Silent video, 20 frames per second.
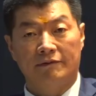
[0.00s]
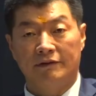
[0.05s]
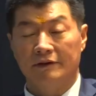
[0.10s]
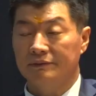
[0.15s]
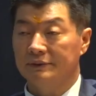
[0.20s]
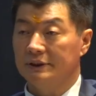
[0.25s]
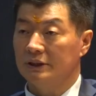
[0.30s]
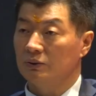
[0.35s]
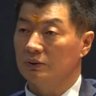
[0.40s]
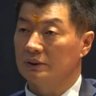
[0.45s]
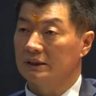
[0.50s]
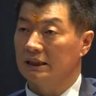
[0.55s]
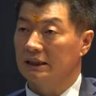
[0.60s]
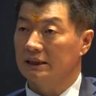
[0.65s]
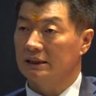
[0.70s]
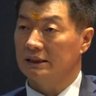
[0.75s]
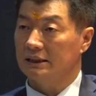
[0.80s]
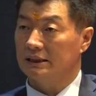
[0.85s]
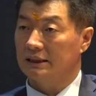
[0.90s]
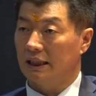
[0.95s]
50 or
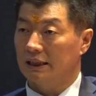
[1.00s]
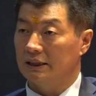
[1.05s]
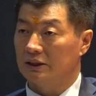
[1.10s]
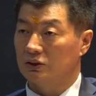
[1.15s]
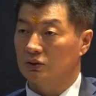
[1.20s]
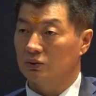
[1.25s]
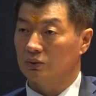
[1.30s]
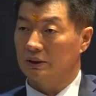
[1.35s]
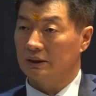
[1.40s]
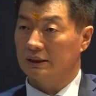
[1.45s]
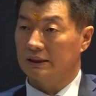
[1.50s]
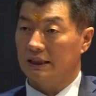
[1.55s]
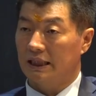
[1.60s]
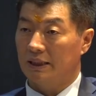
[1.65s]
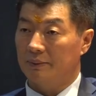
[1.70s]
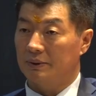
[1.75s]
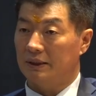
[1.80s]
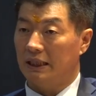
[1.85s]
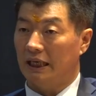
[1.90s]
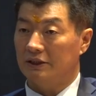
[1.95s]
60 Chinese students
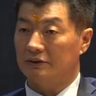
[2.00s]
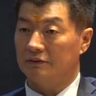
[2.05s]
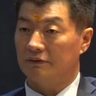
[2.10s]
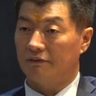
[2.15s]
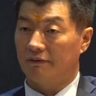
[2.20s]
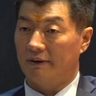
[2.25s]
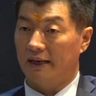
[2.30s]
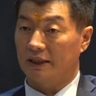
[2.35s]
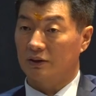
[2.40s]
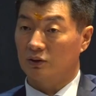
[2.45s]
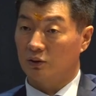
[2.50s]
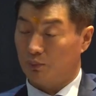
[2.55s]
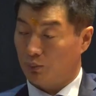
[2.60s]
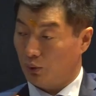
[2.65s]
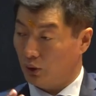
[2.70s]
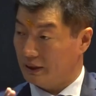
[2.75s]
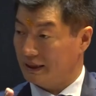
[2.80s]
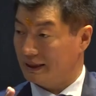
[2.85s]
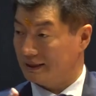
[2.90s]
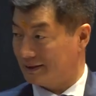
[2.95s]
came with national flag to
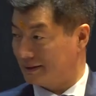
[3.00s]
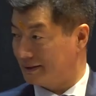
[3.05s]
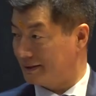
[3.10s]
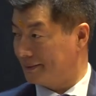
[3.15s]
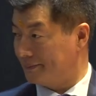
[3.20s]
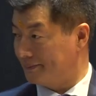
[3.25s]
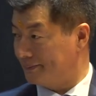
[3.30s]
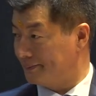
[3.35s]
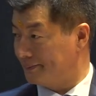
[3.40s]
protest.